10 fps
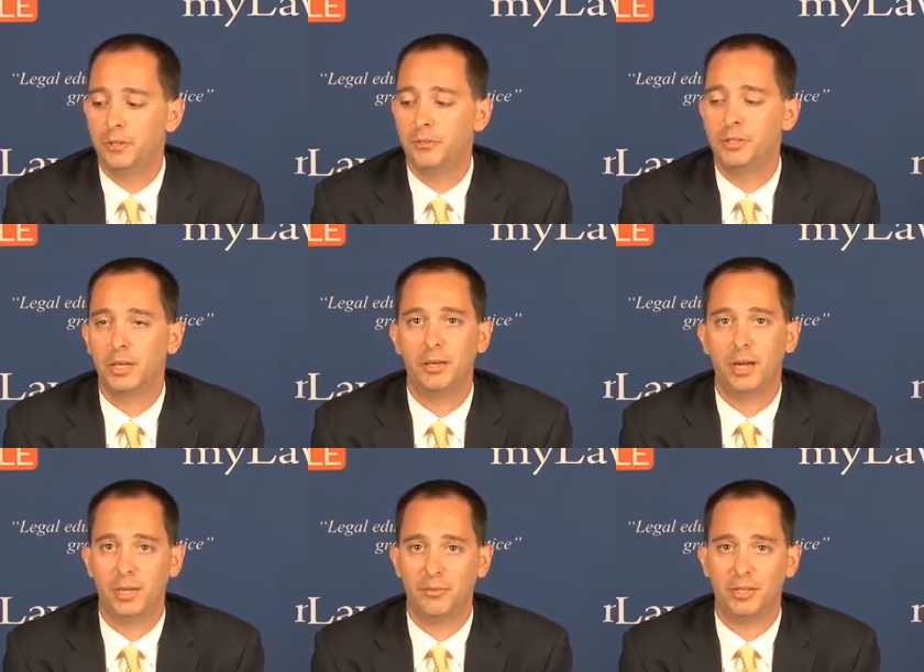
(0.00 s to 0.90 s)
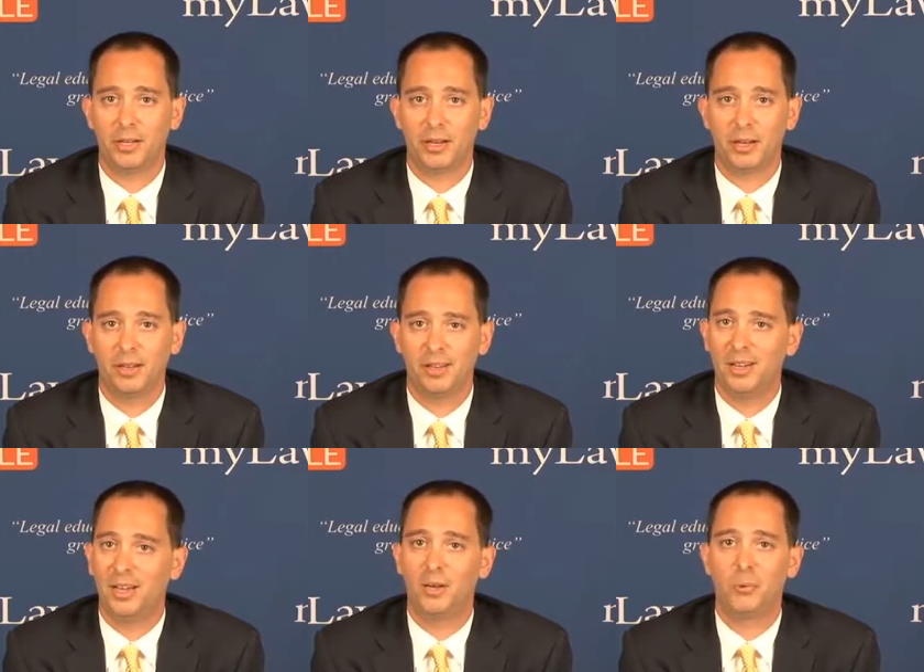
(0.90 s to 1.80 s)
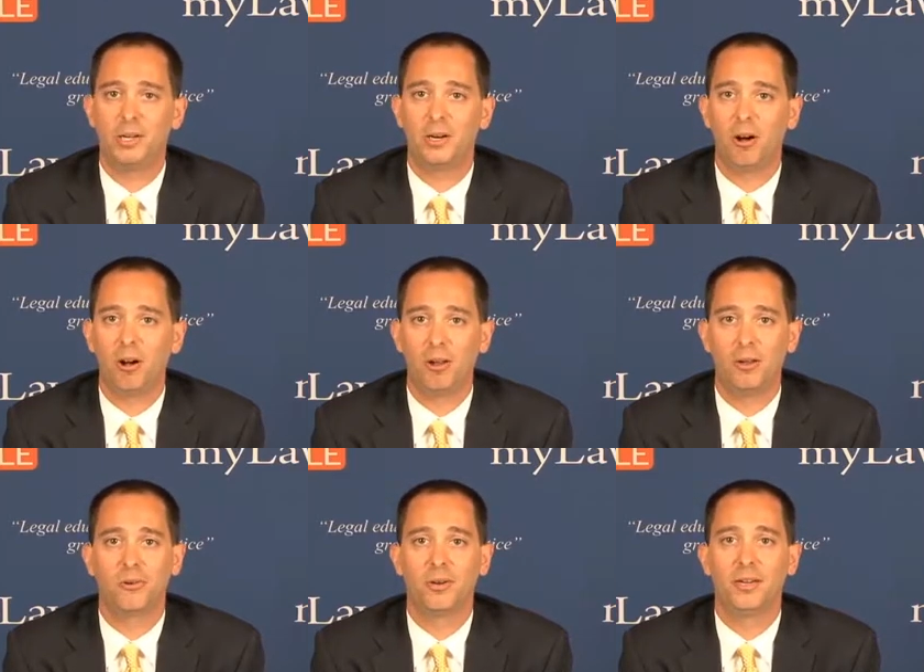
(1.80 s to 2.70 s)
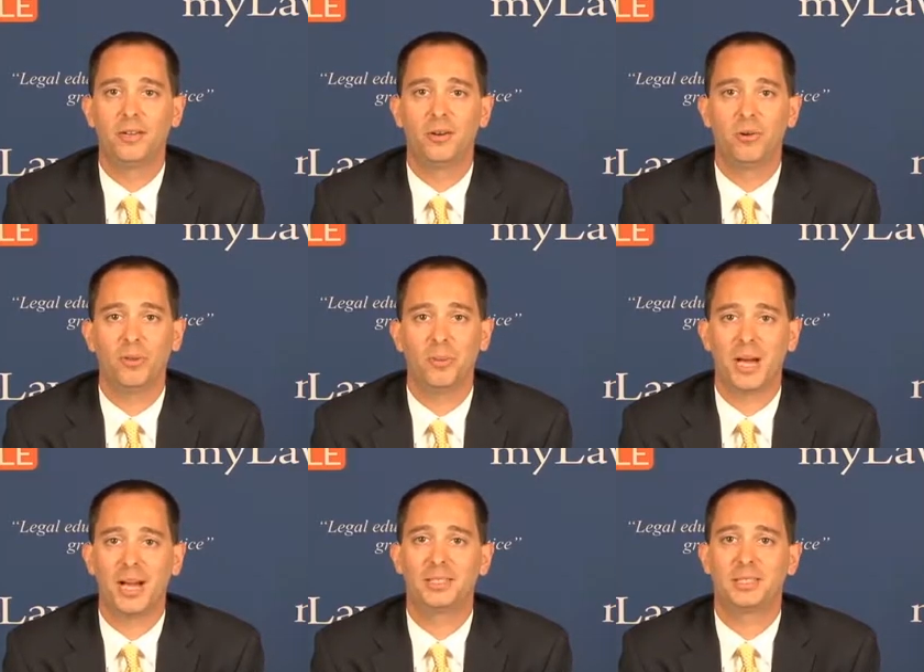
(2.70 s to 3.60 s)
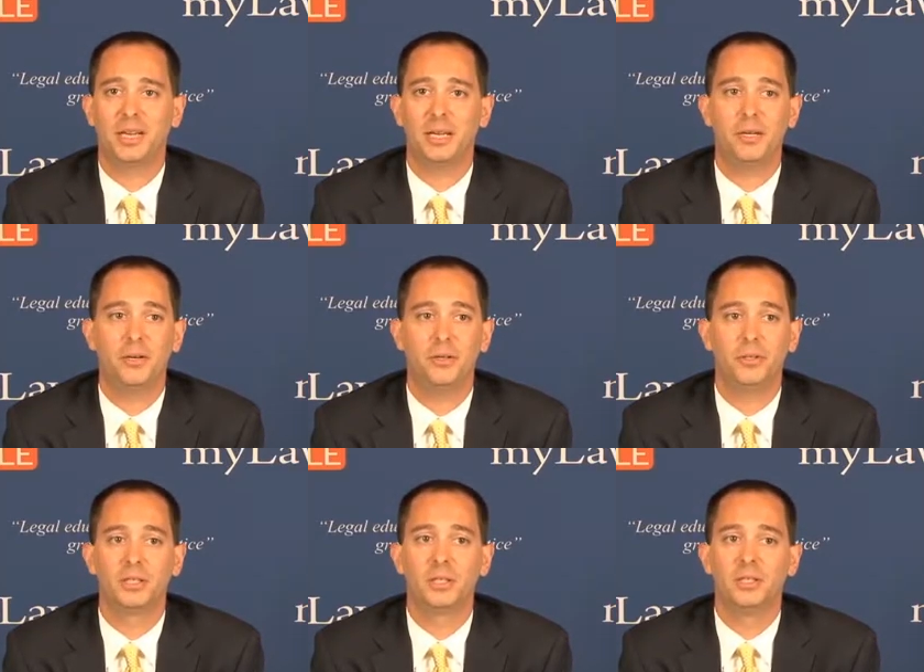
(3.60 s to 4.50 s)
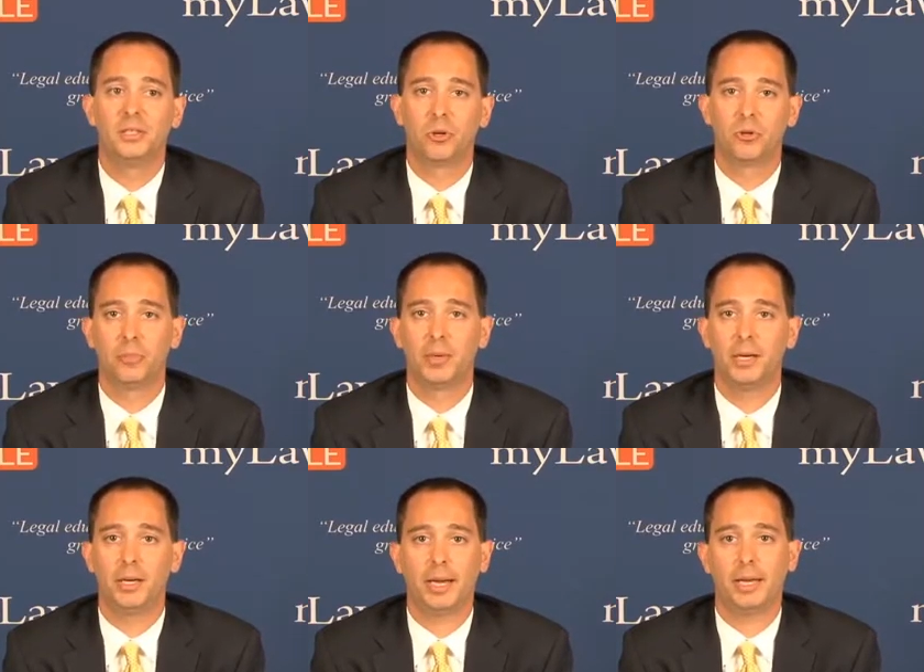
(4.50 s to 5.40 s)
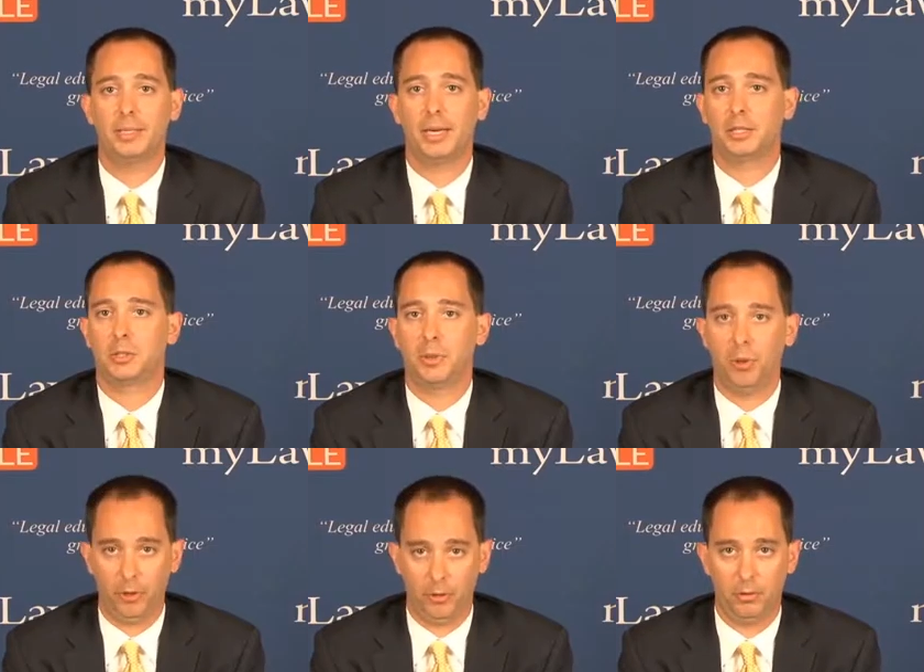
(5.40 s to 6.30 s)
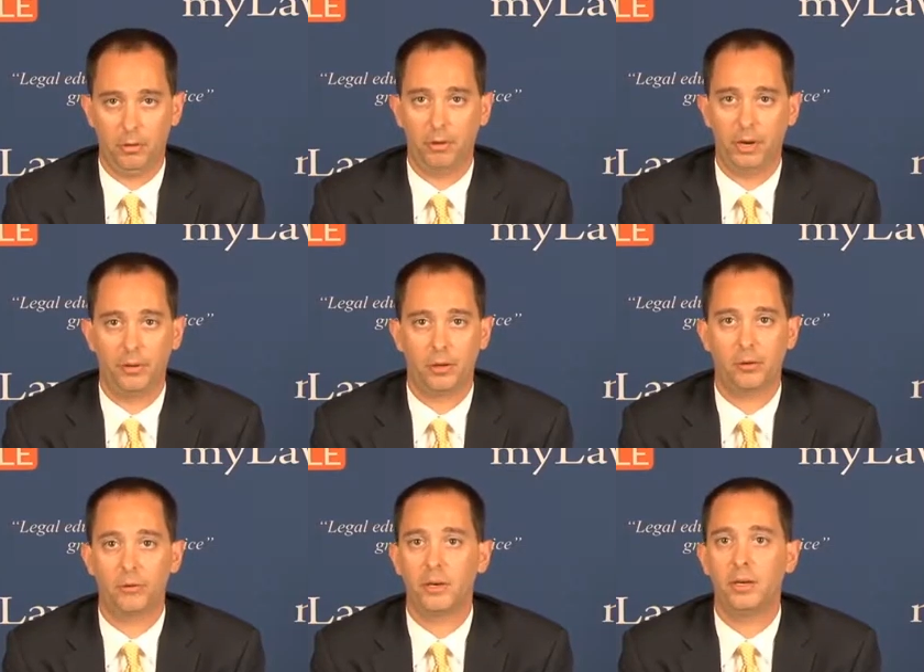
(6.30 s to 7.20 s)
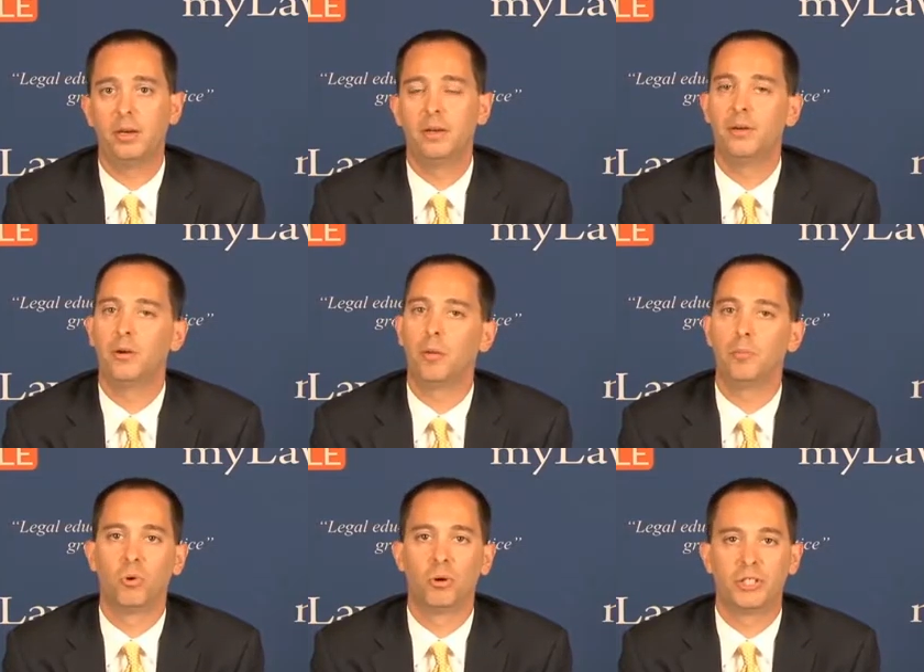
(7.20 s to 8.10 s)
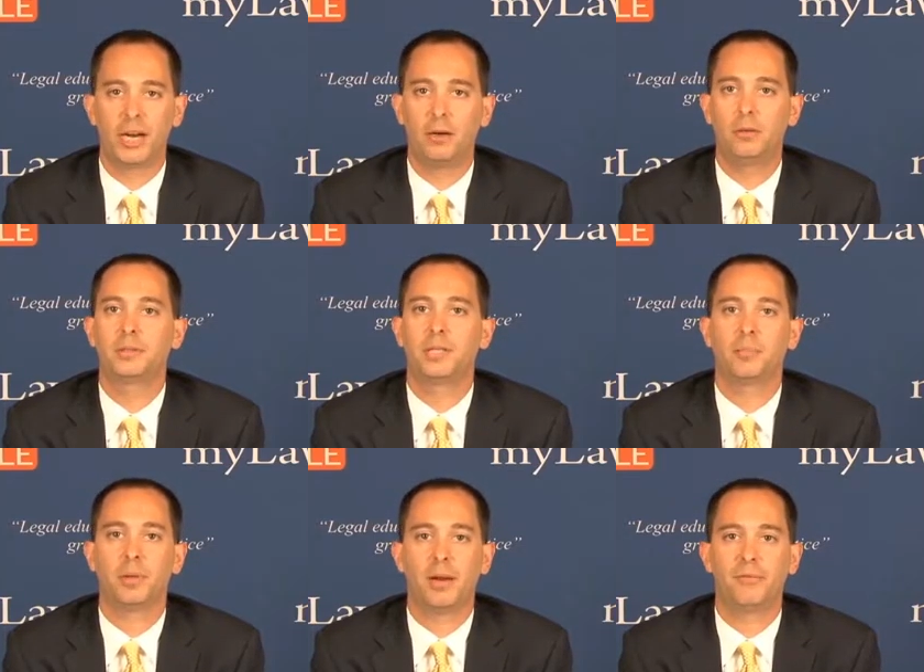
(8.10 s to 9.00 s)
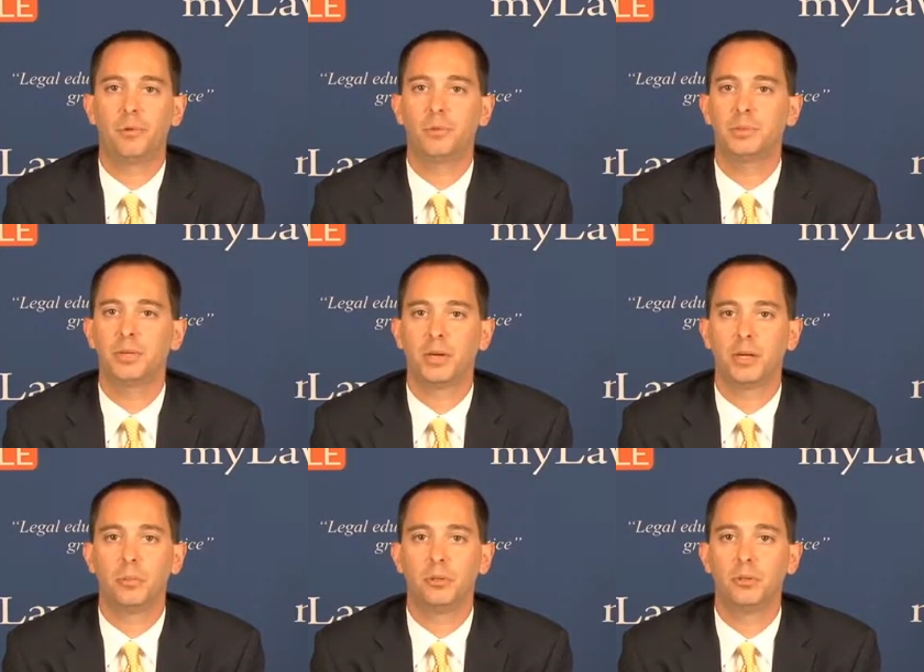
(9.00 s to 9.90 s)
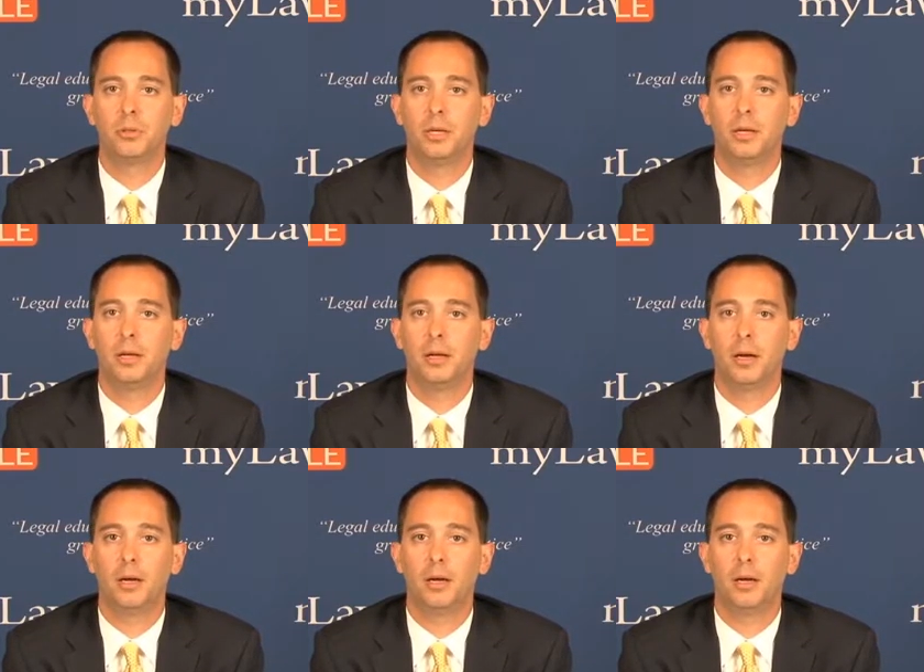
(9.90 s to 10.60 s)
misuse, and naivete. I think we can all agree that over the past 10 years, social media has exploded around the country. There are more channels and platforms available